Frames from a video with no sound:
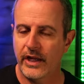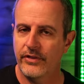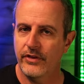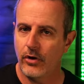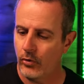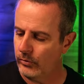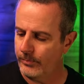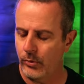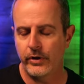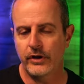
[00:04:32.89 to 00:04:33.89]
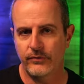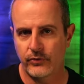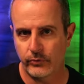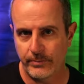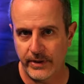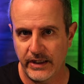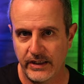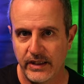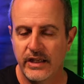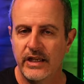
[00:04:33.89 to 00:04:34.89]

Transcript: And the whole point of sweep picking